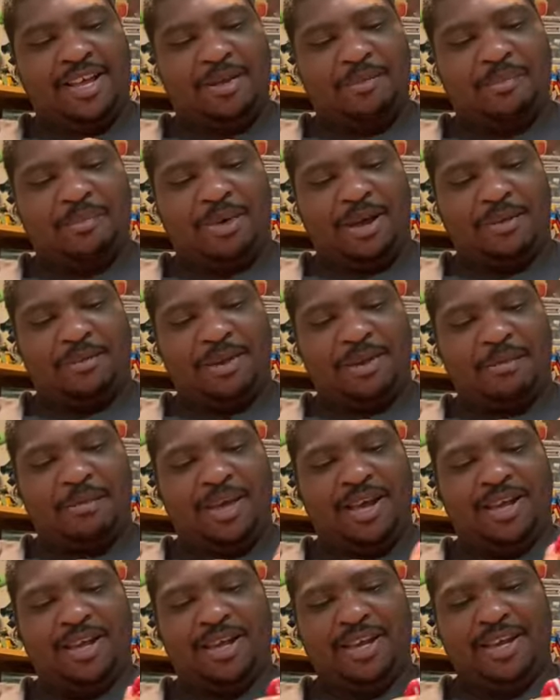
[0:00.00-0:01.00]
Pop that
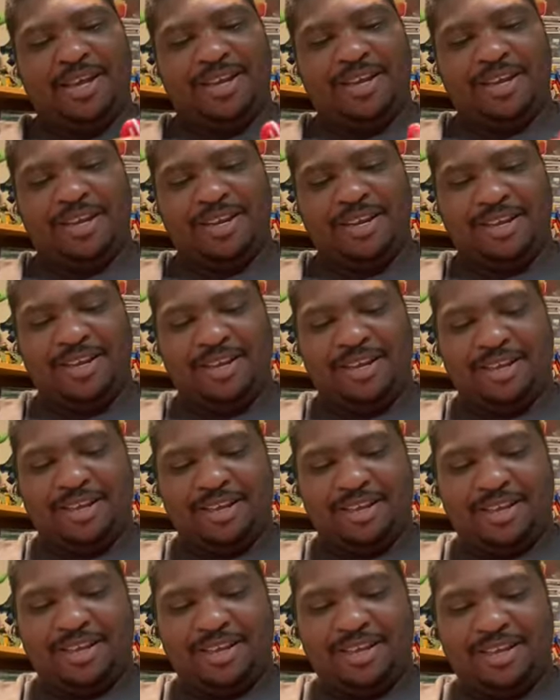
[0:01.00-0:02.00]
back in.
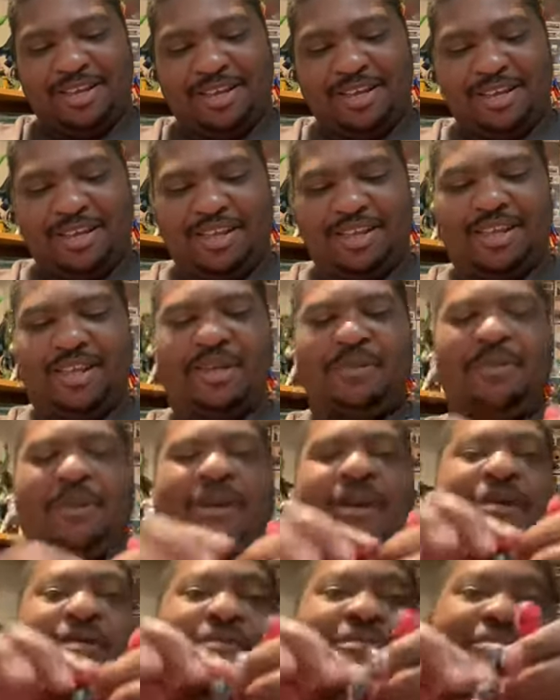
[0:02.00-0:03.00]
There we
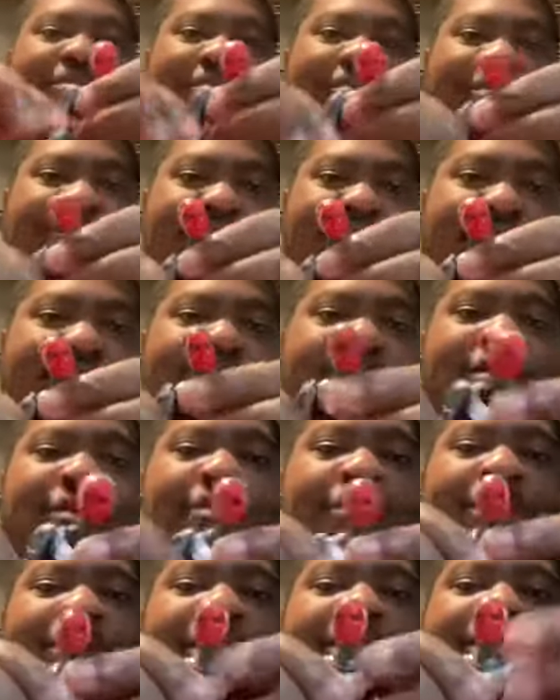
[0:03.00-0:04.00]
go. Now you know it
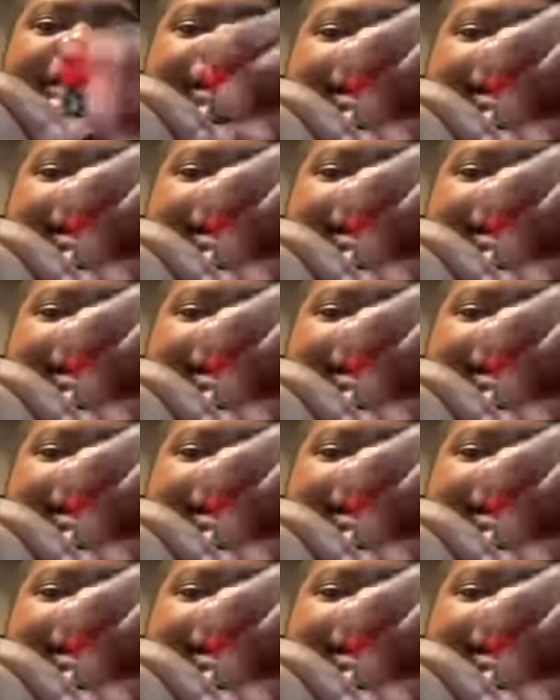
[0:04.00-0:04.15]
works.